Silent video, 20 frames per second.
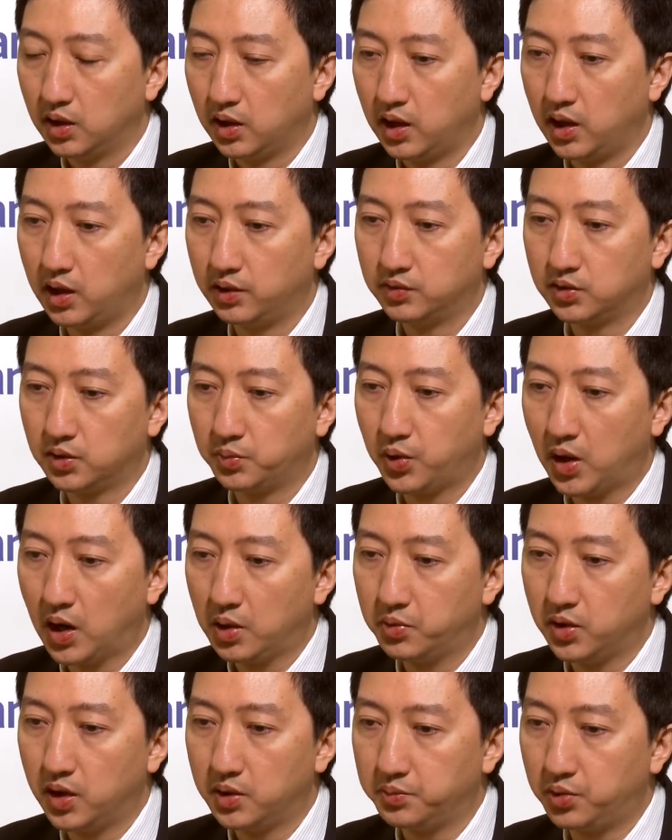And the
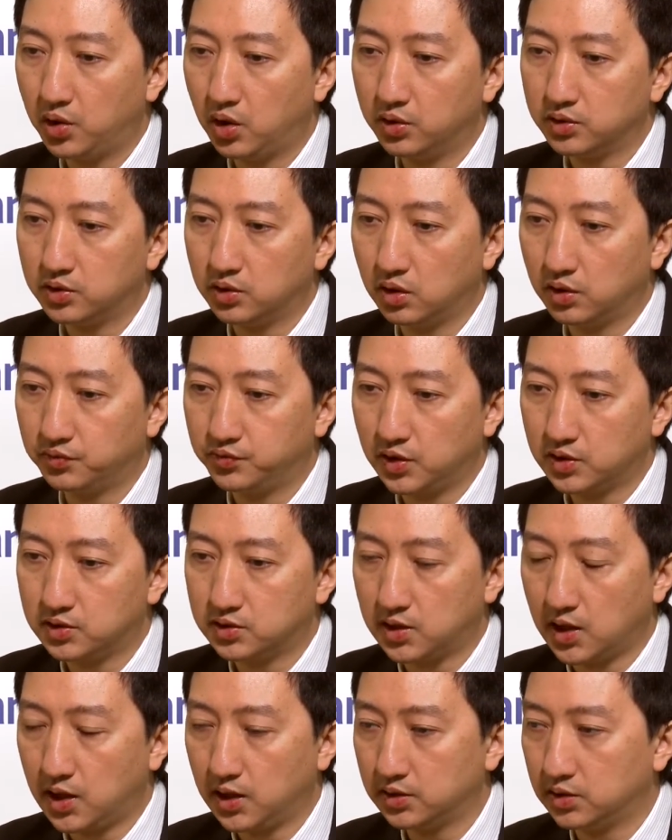primary endpoint of this
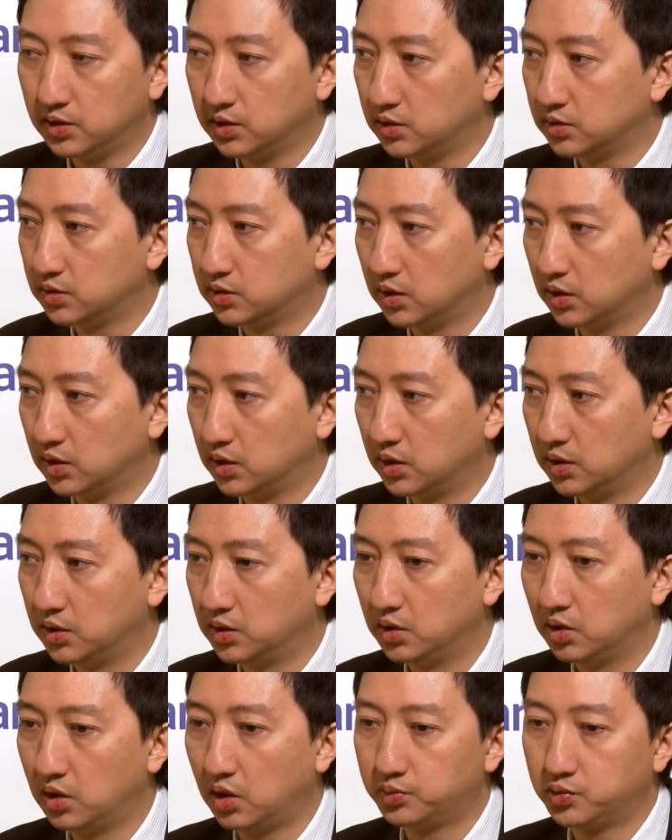study is the
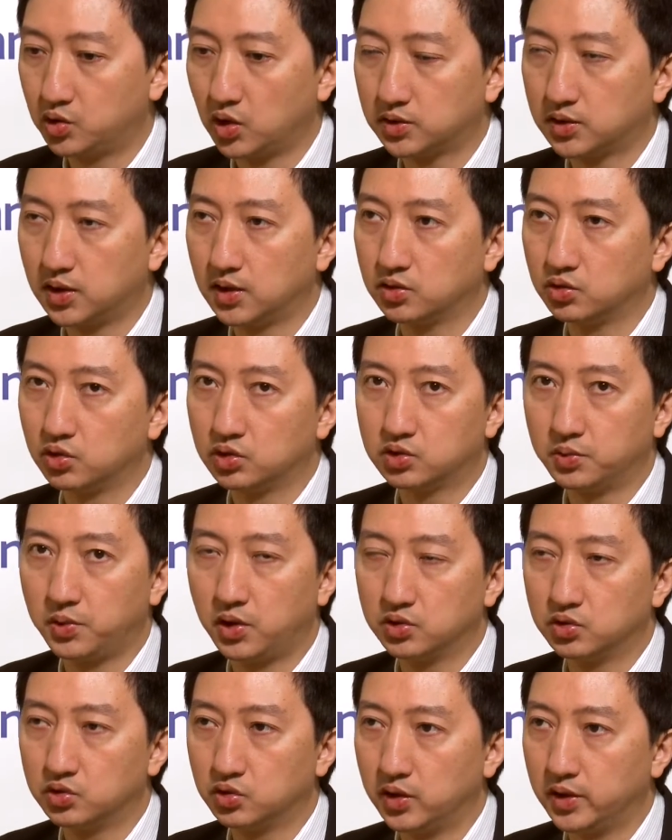objective
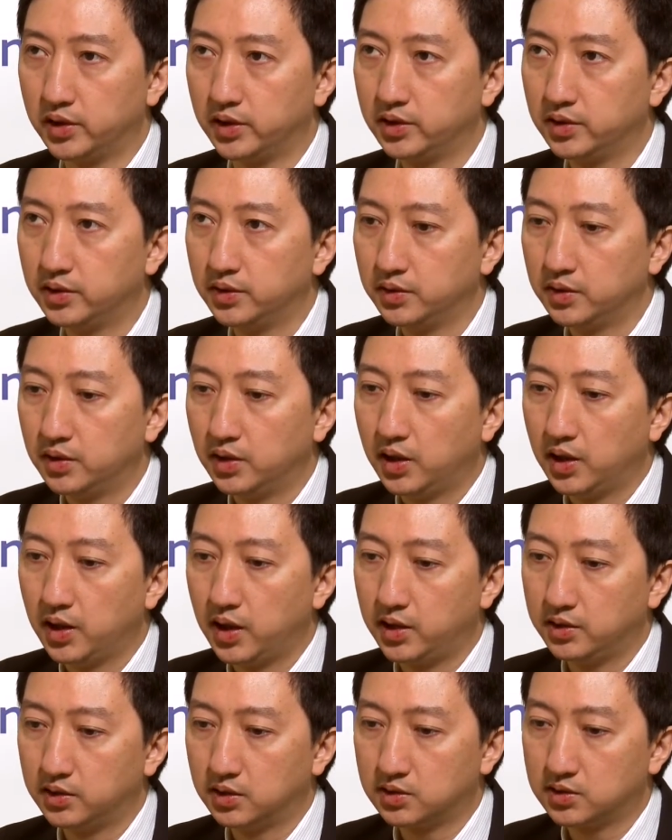response rate,
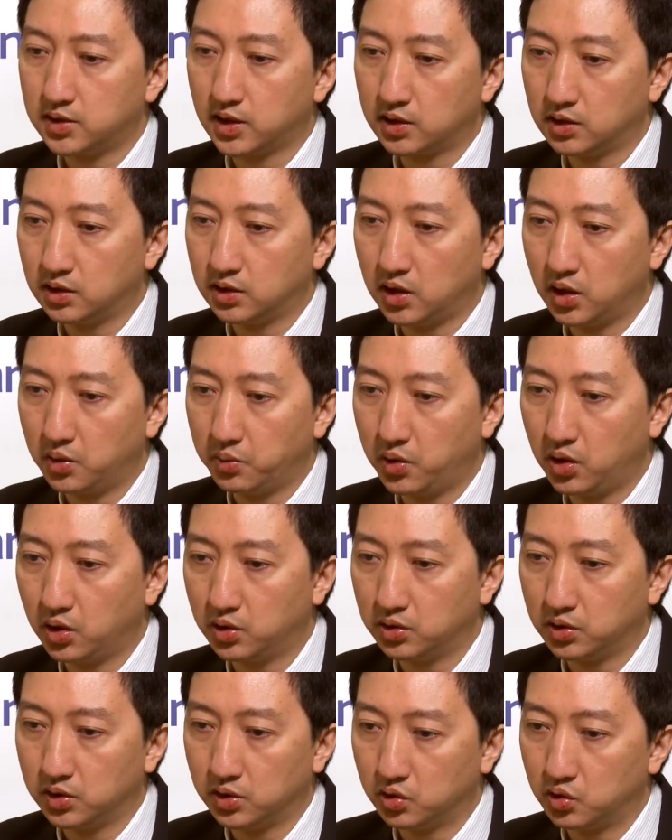and the second
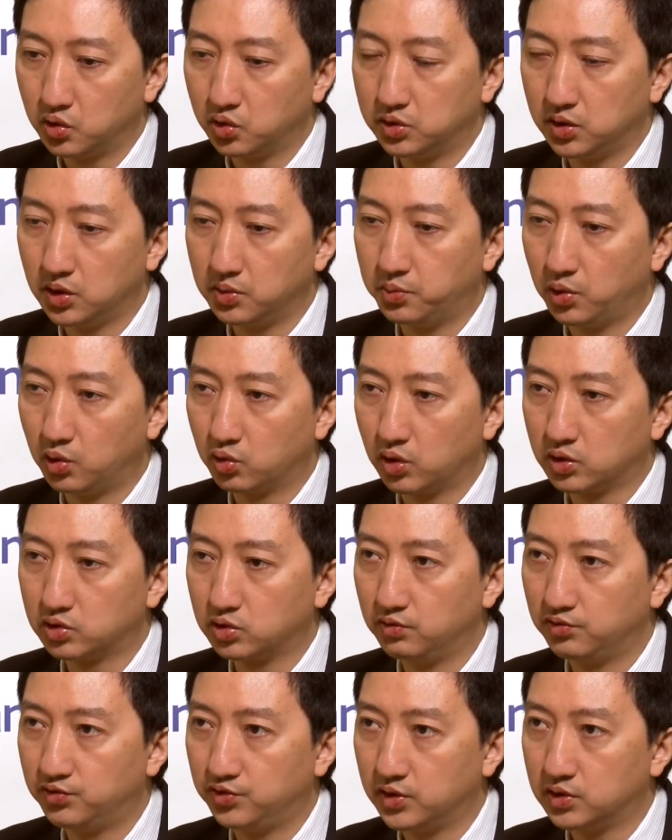endpoint including
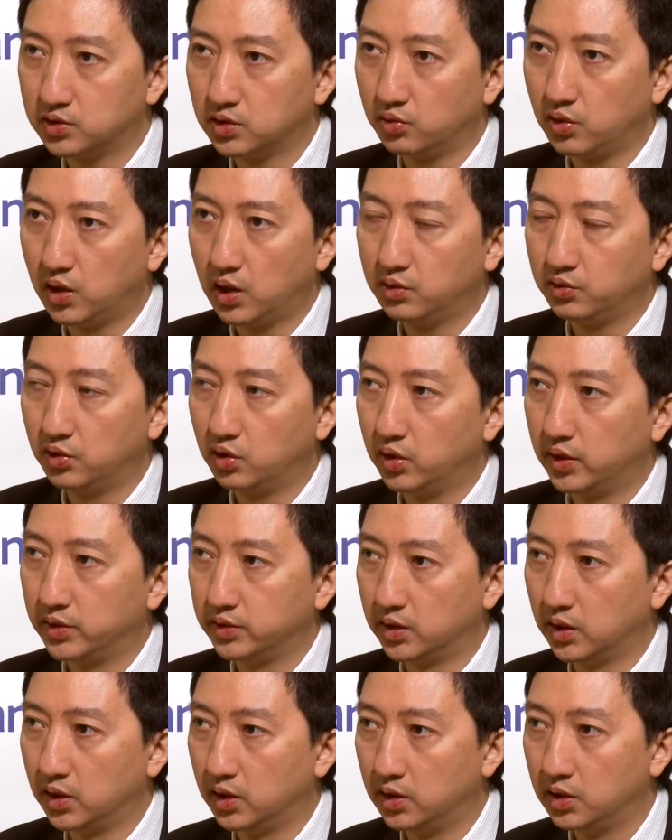progression-free survival
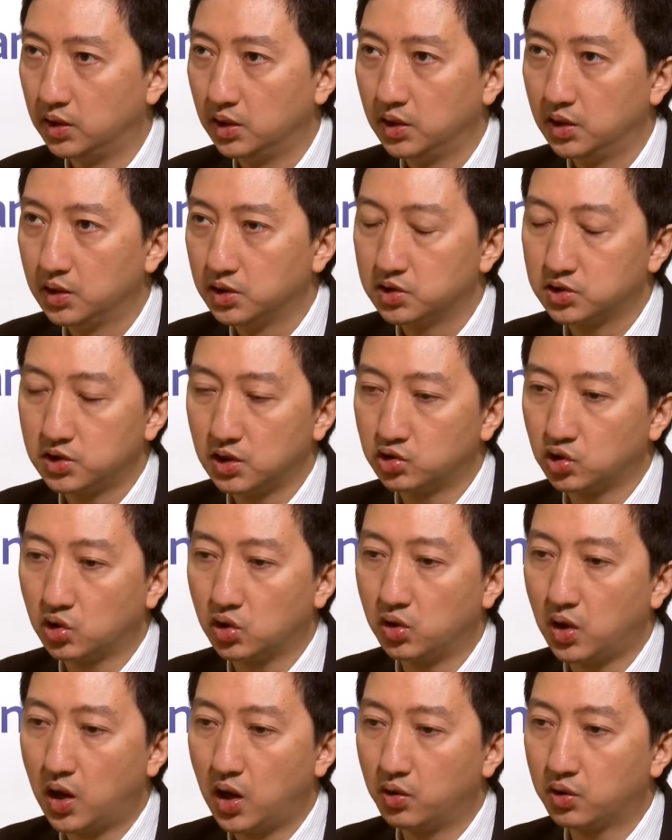and the
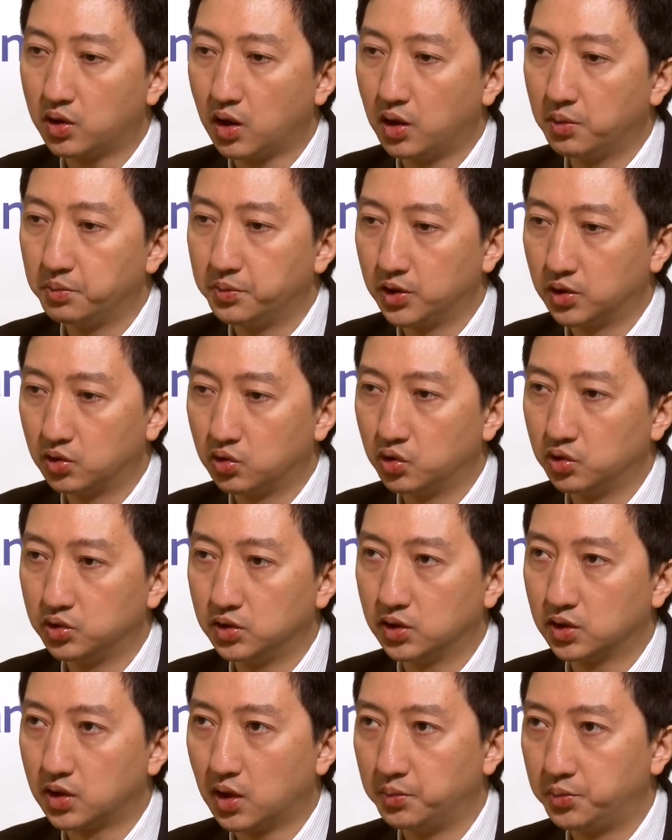surgical outcome
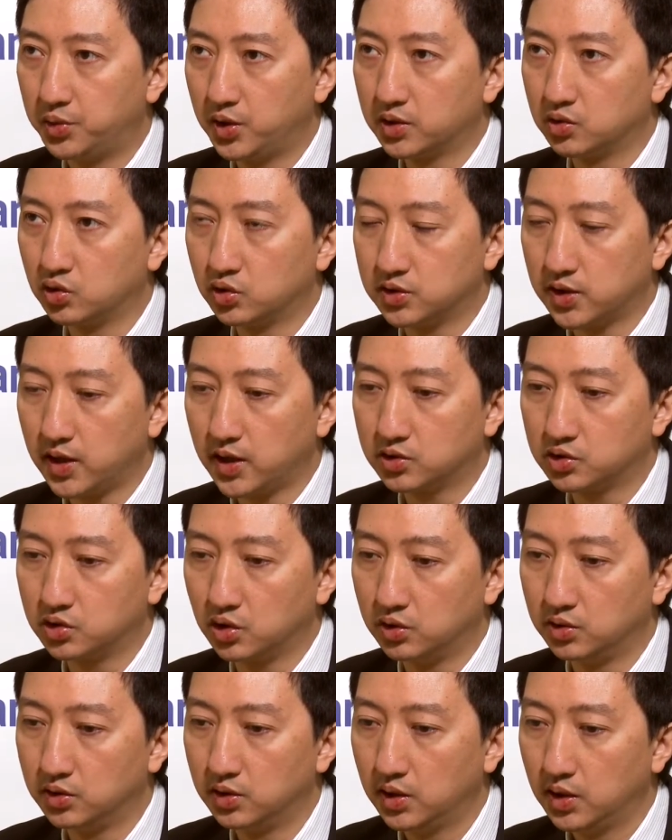including complete
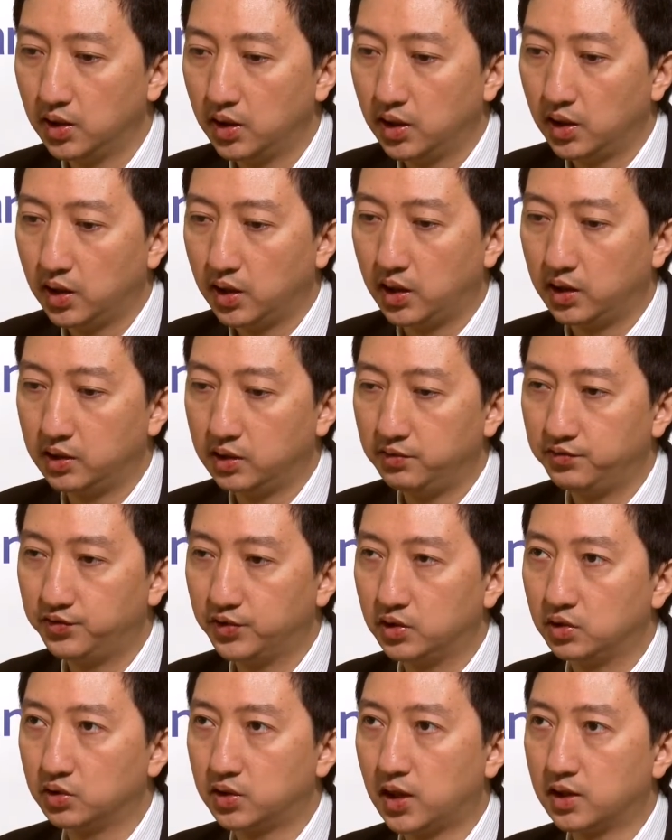resection and lymph
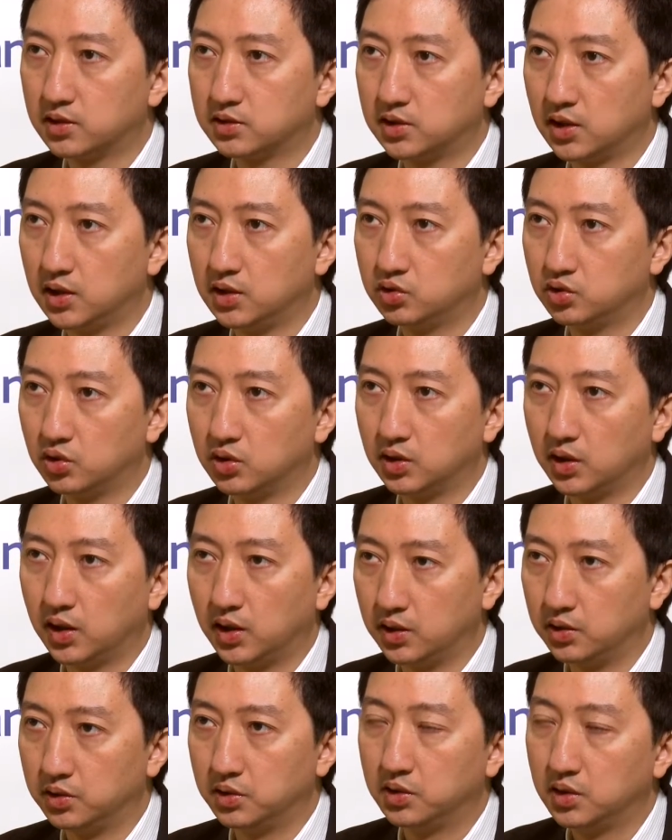node downstaging
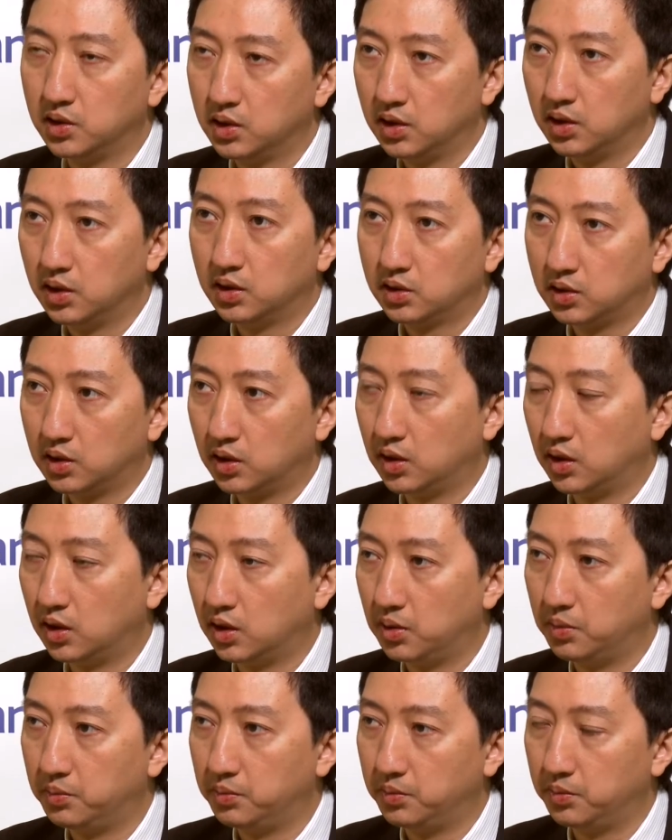and
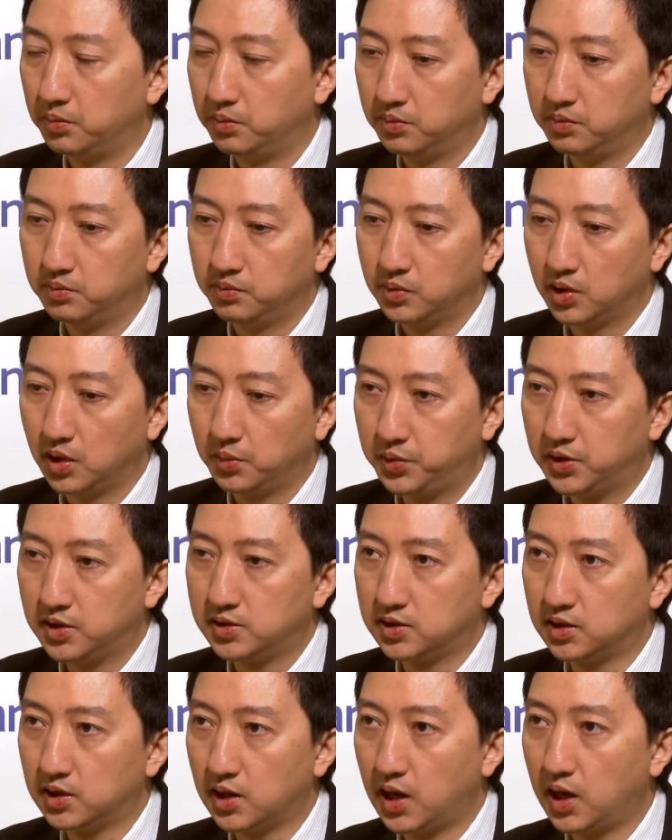the, um, the
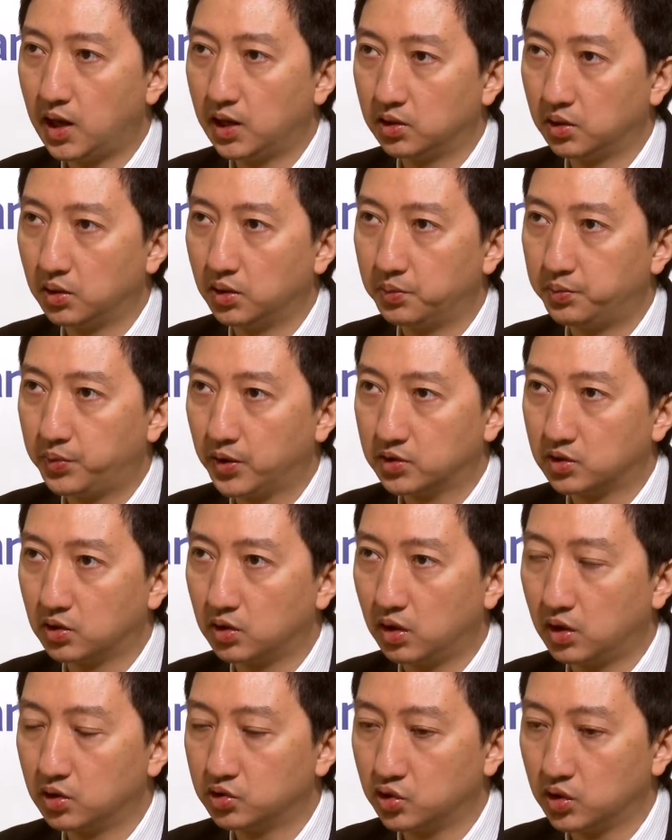PCR, the
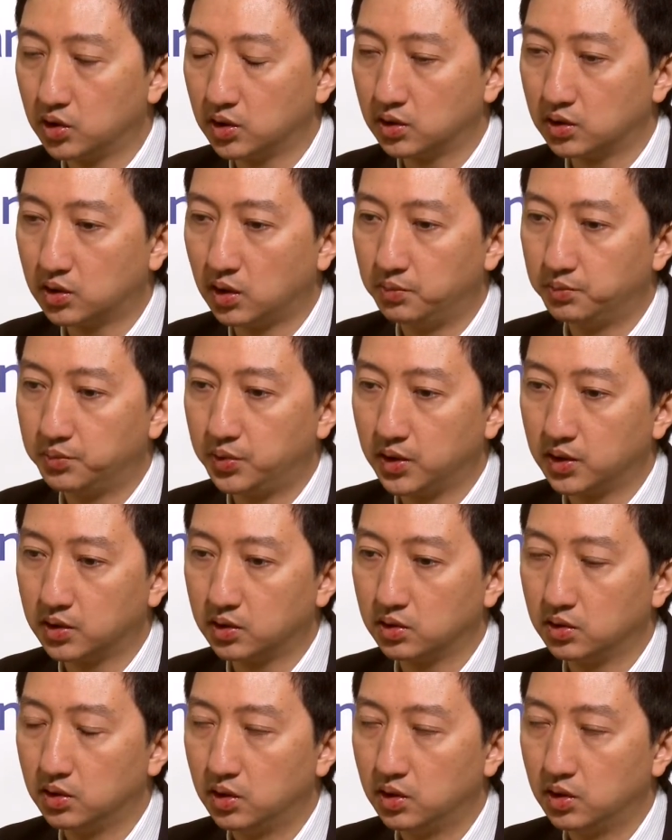pathologic complete